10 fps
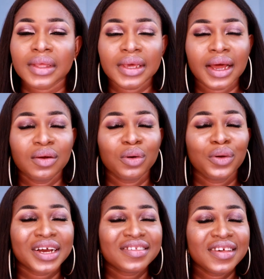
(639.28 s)
Yeah, no,
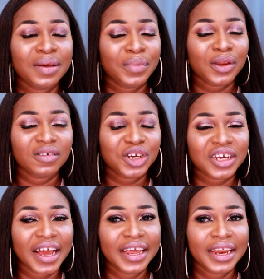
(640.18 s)
you can see a bit of
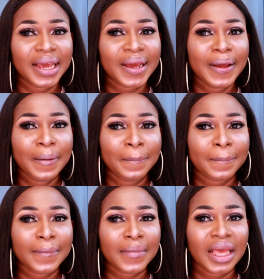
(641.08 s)
shine here.
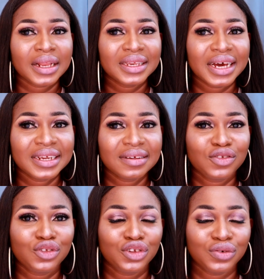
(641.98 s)
That
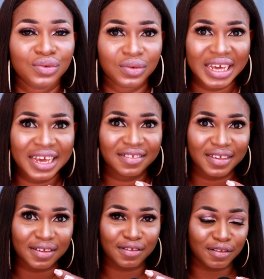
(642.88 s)
is due to the
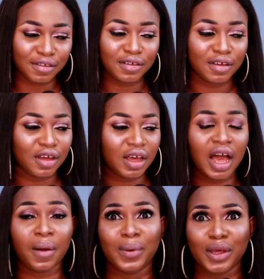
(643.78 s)
excess
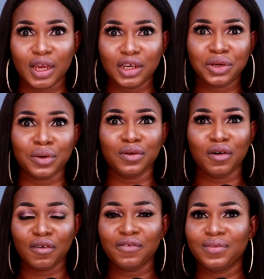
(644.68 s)
application
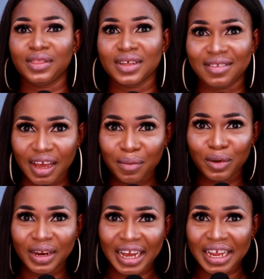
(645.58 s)
of the
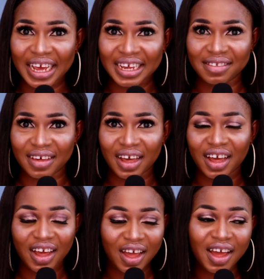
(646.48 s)
diamond highlighter.